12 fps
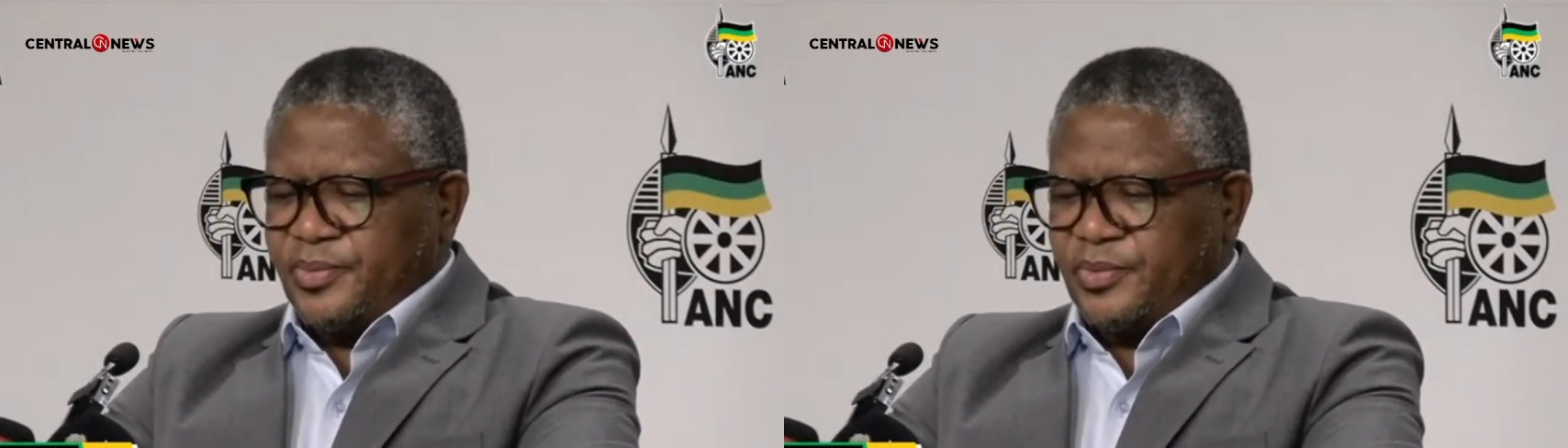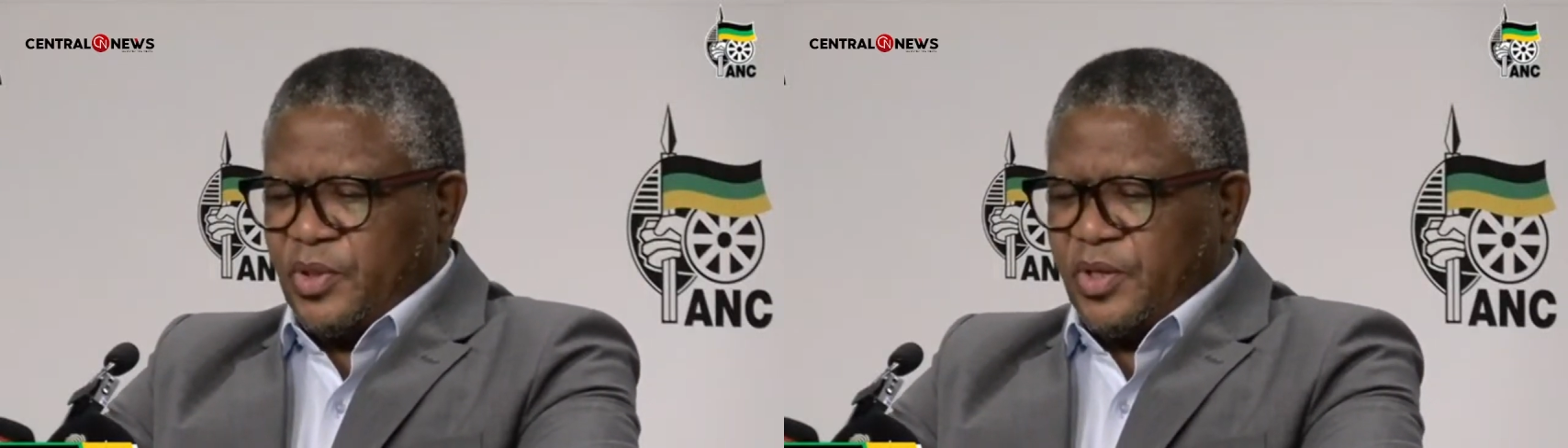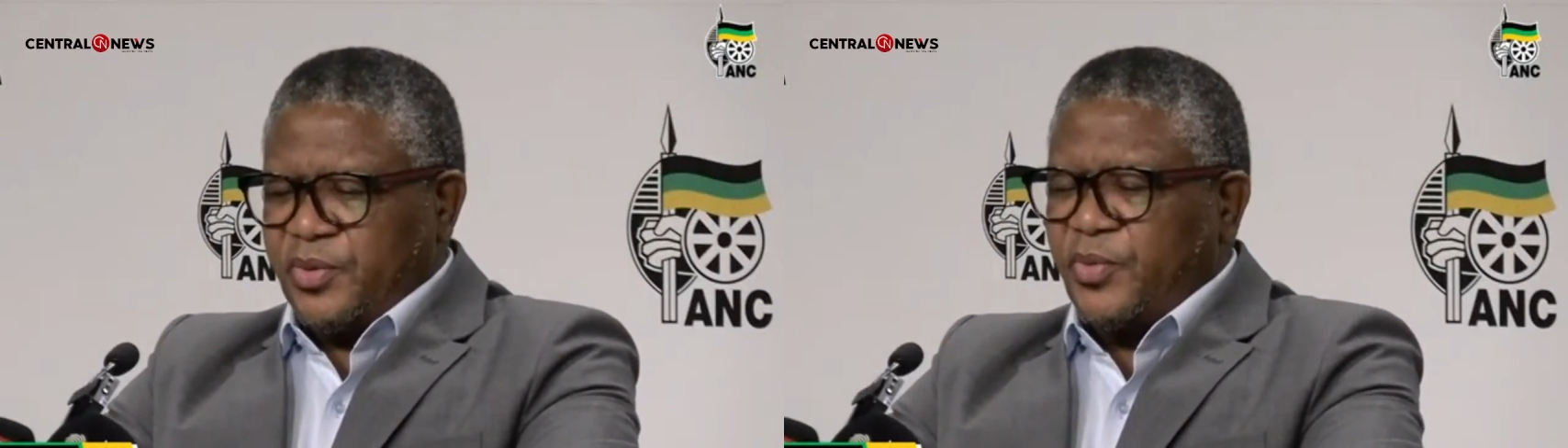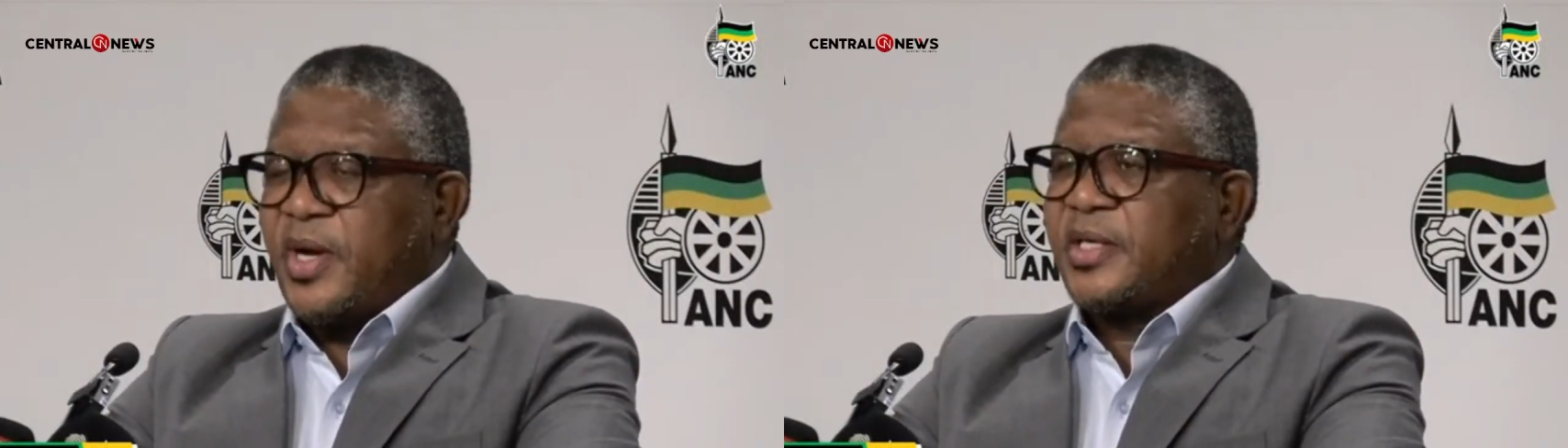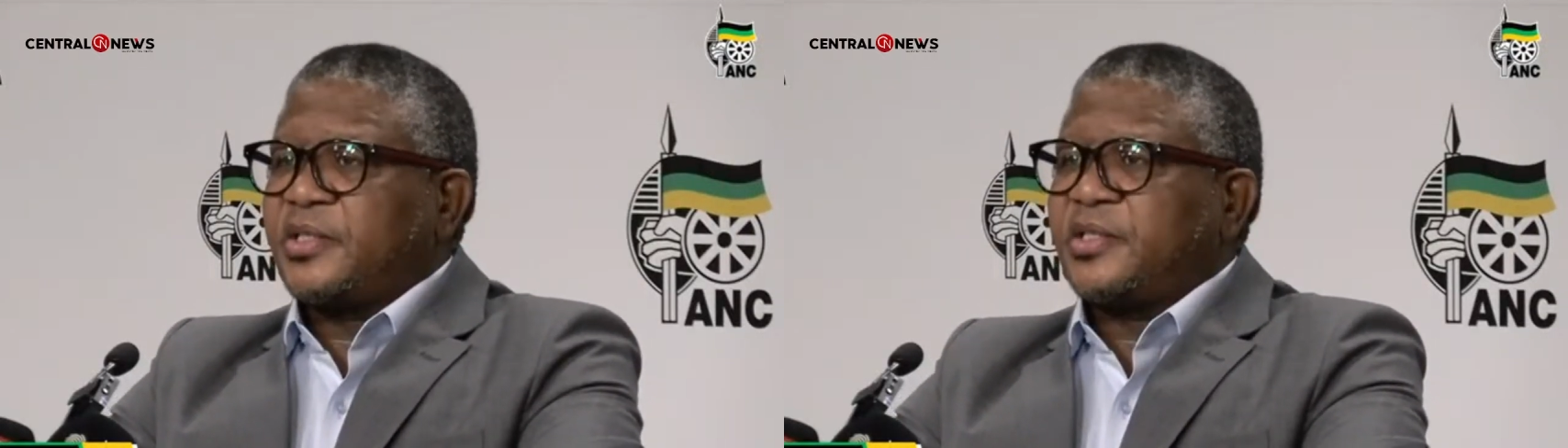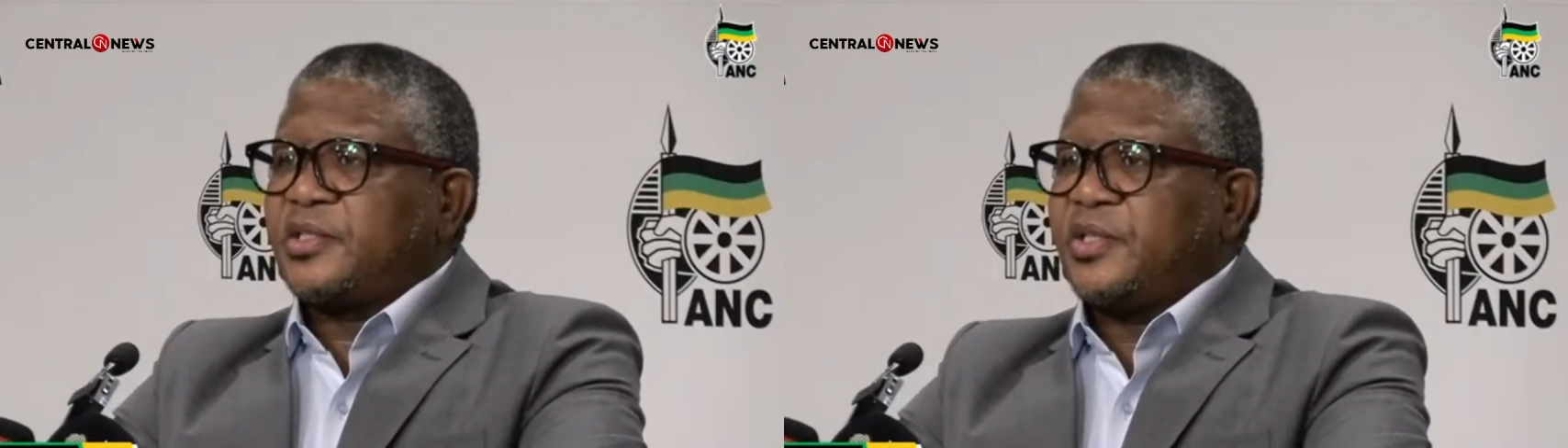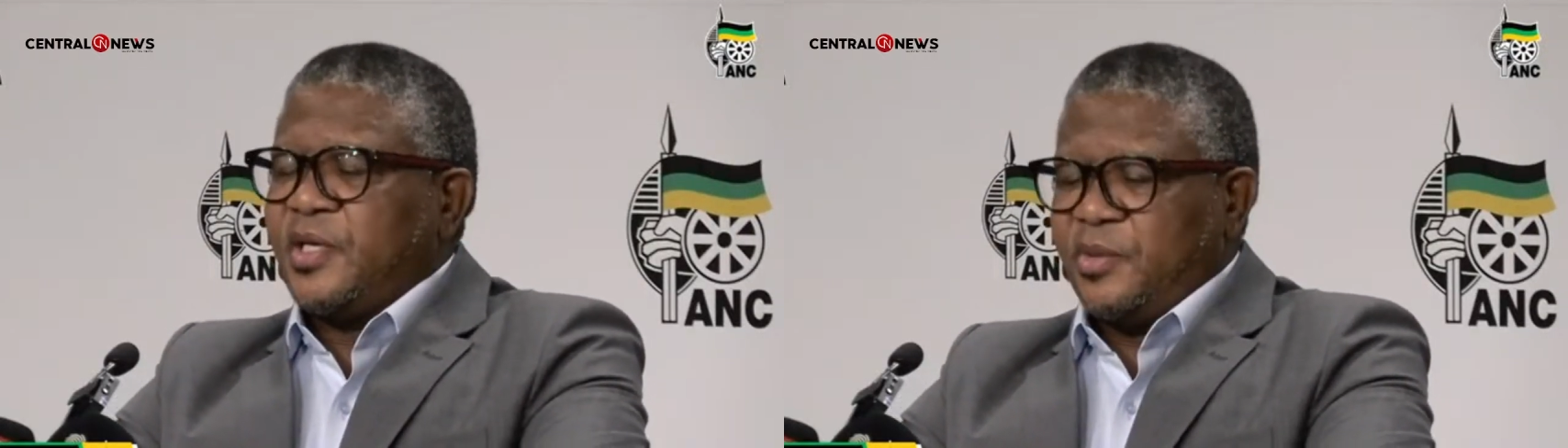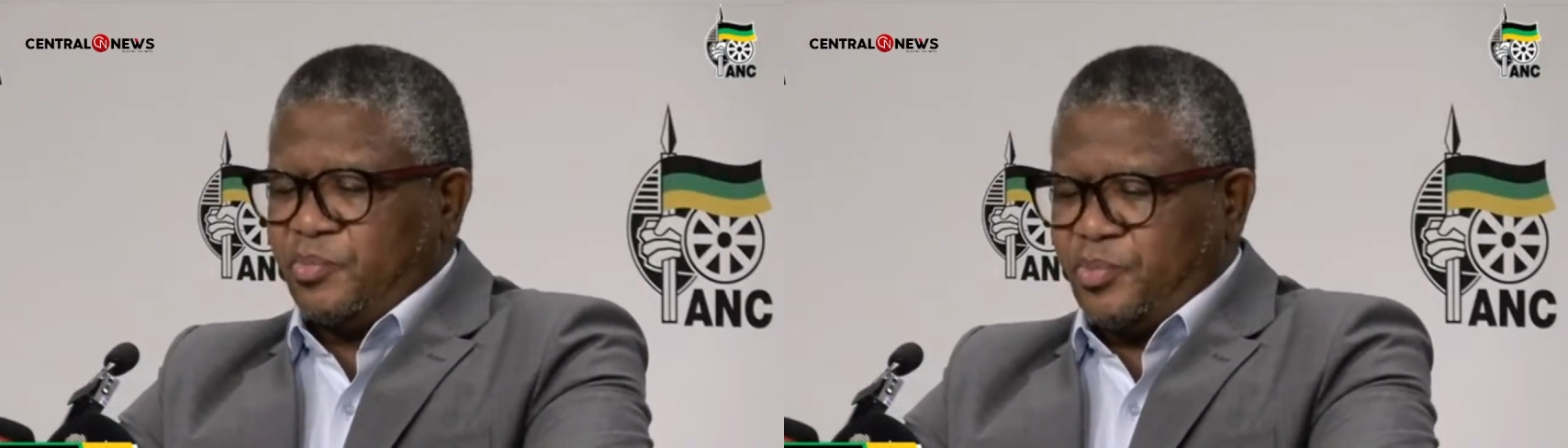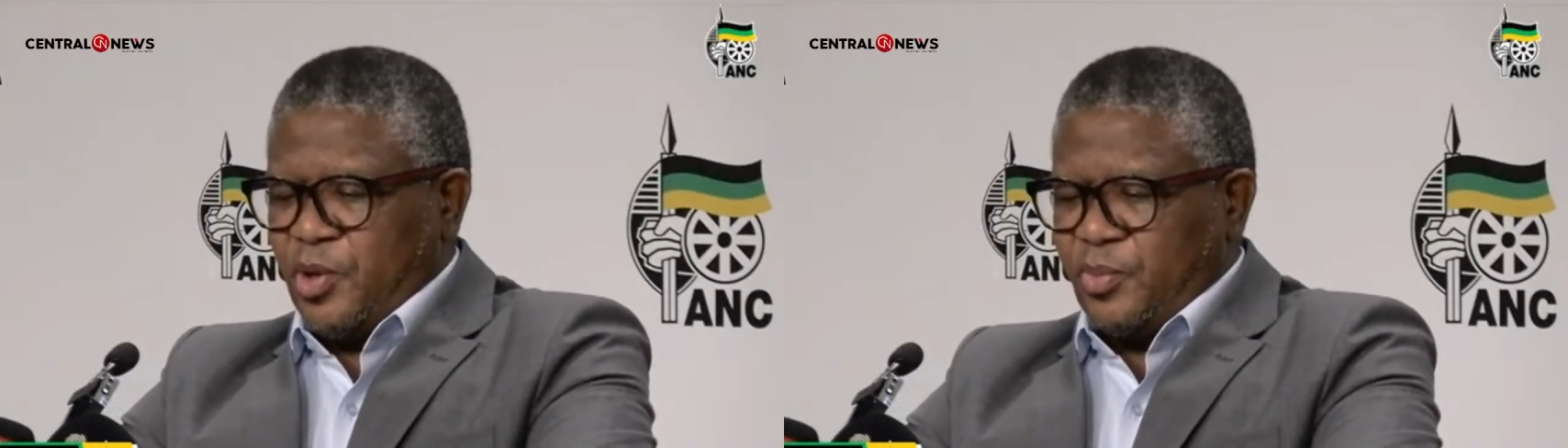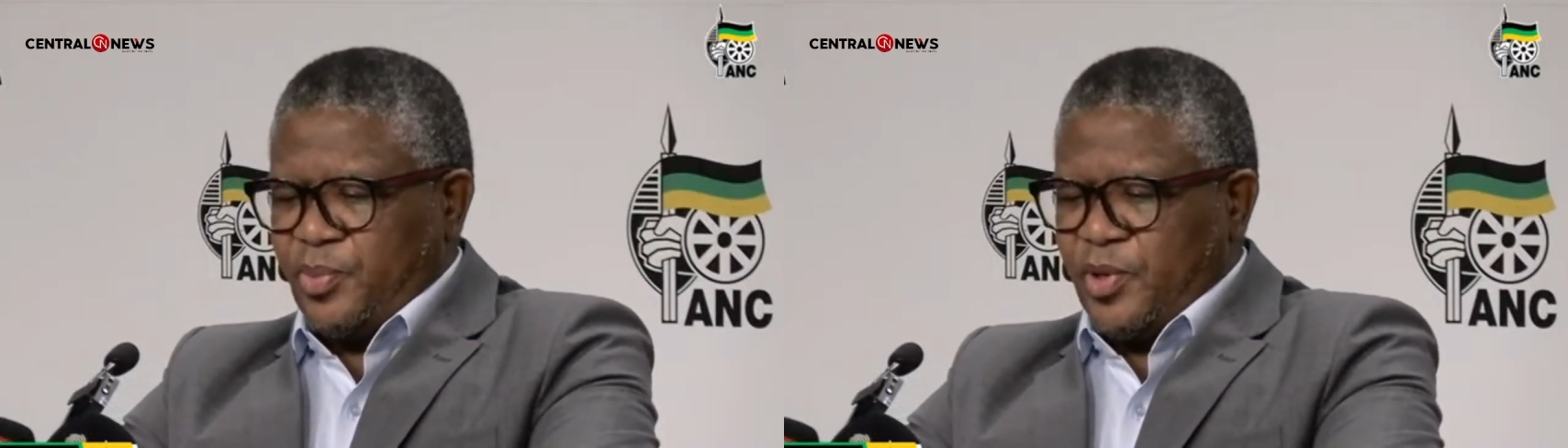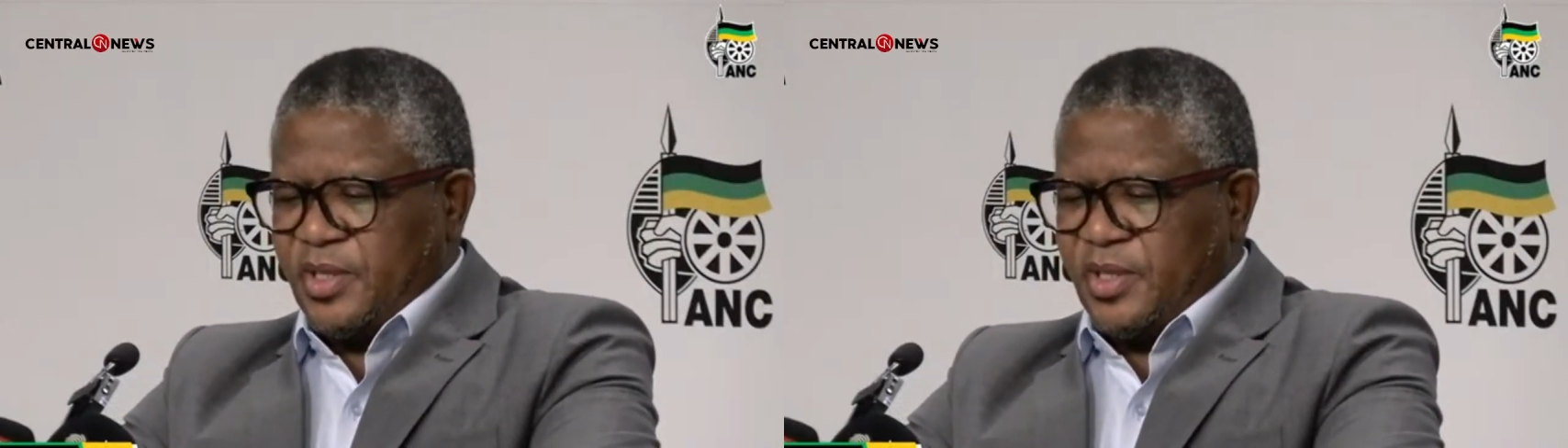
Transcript: Northwest, Limpopo,